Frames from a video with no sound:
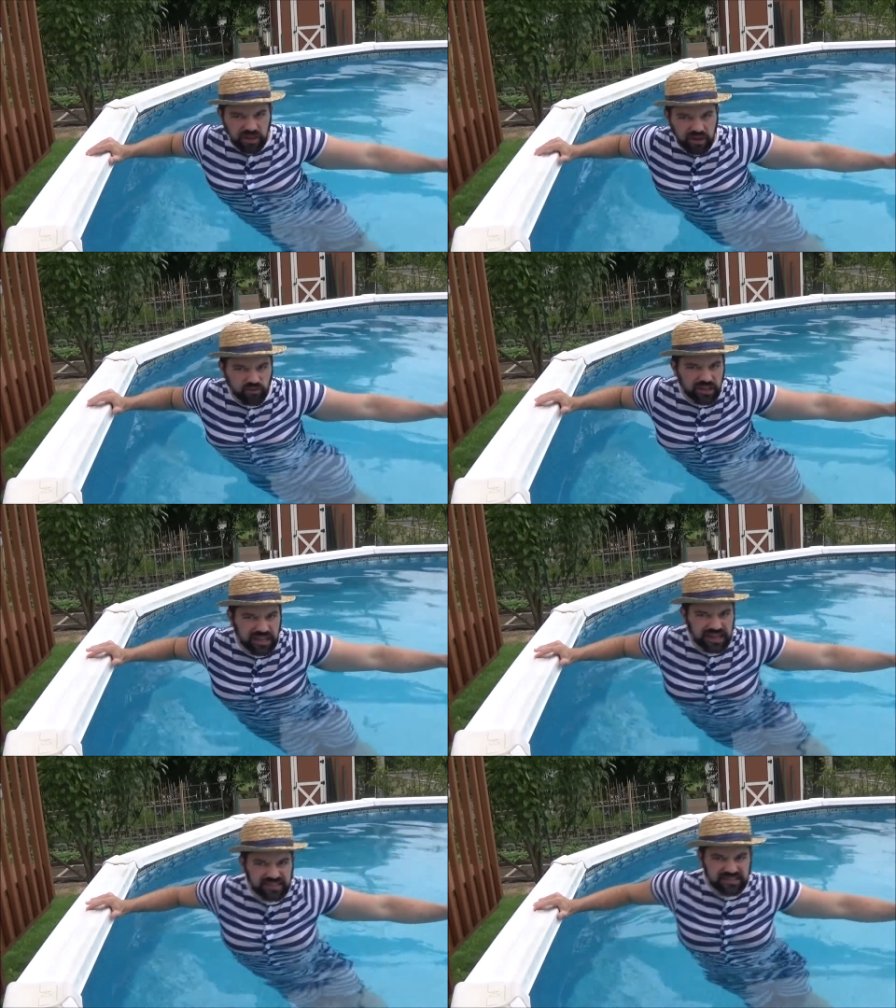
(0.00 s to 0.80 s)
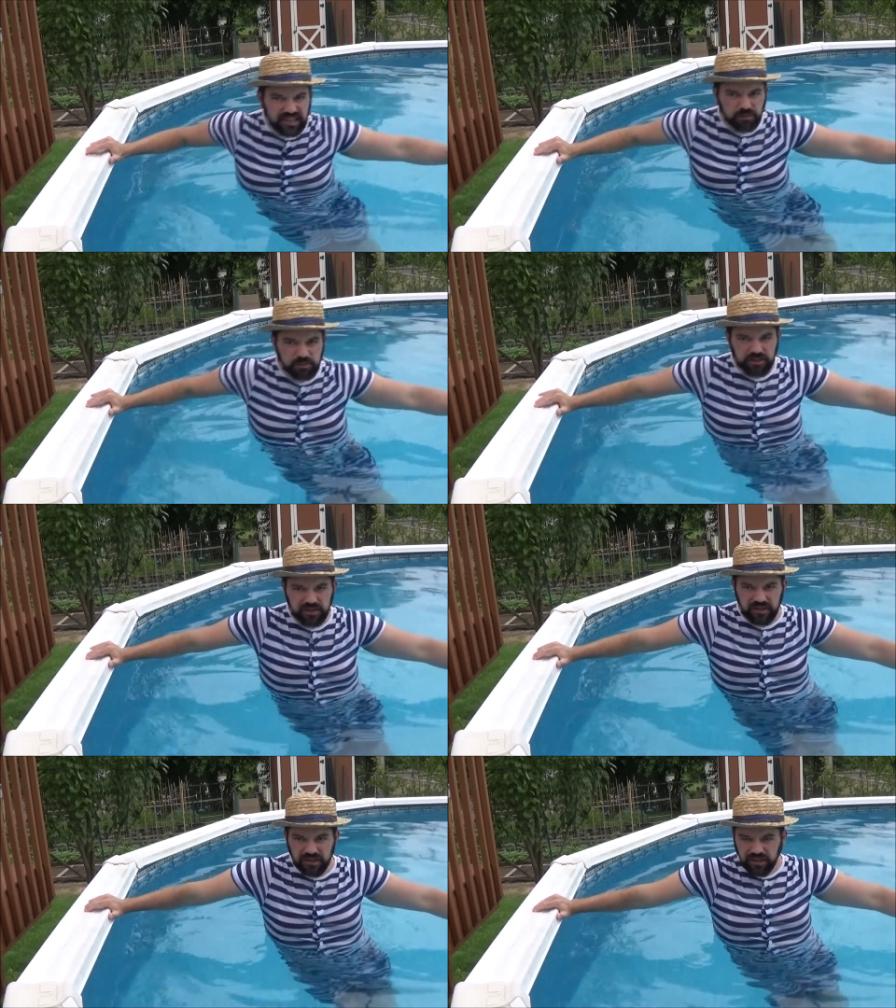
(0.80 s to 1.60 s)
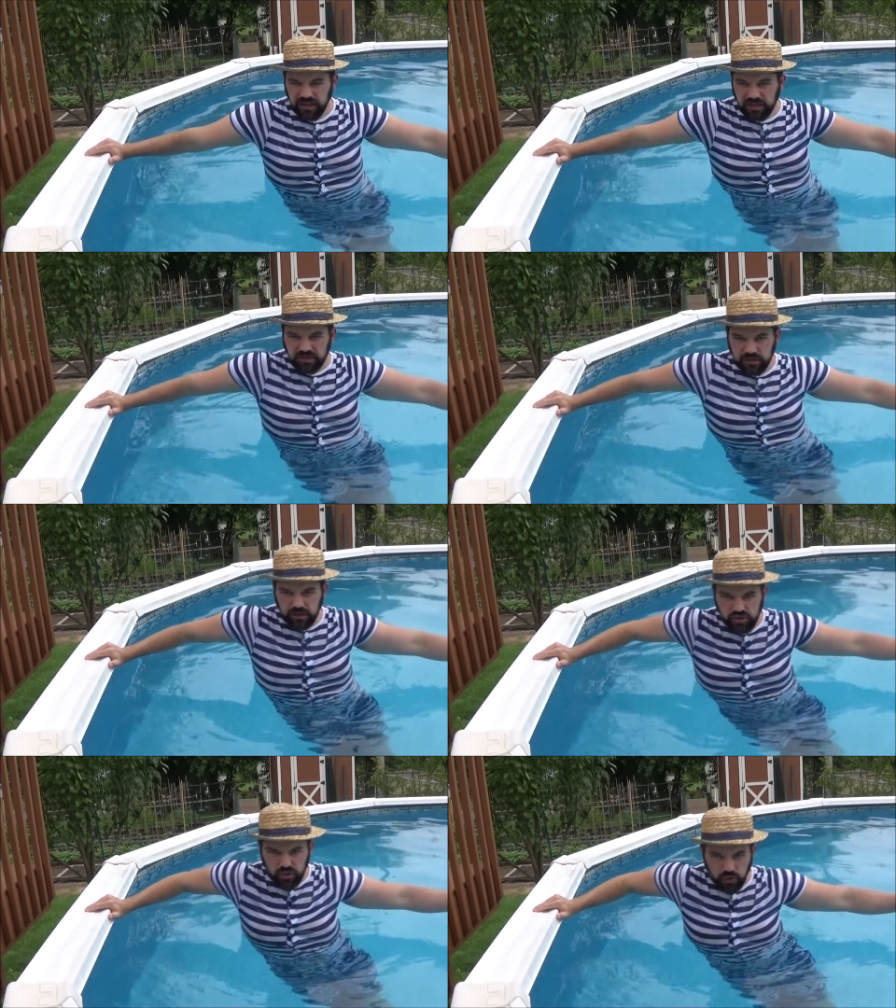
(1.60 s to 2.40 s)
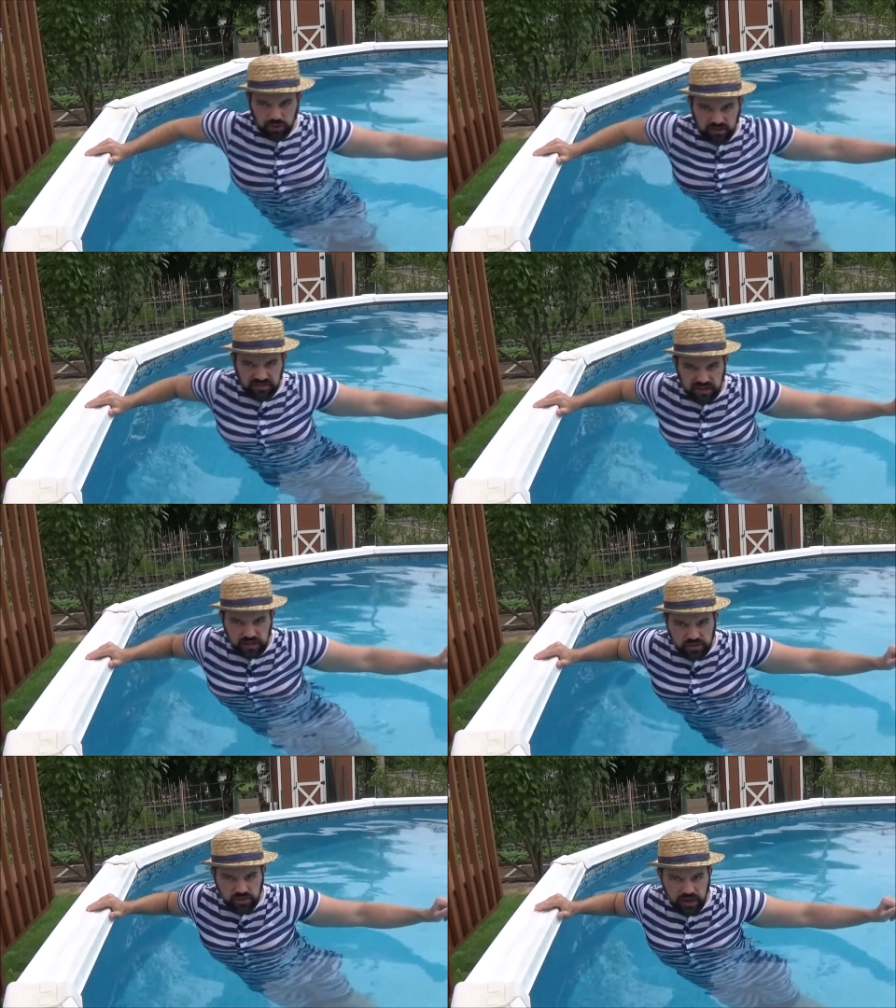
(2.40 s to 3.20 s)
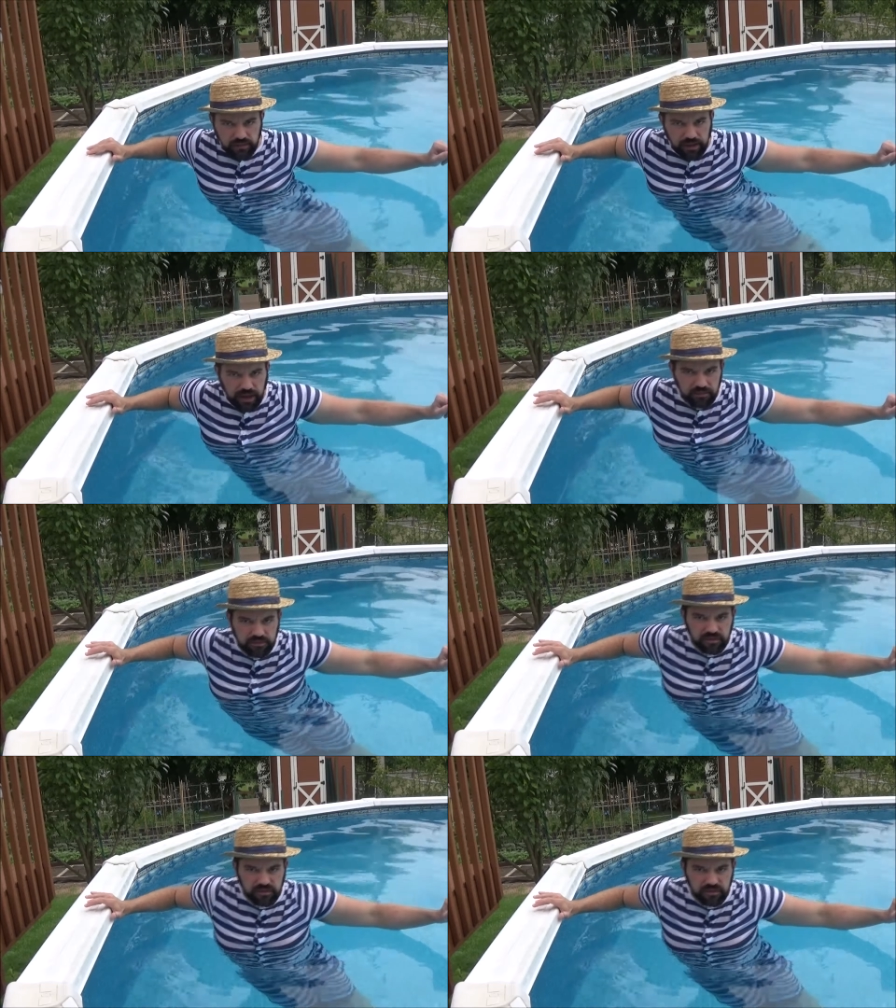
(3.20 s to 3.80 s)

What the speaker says: And really get deep into those shoulders as you come out.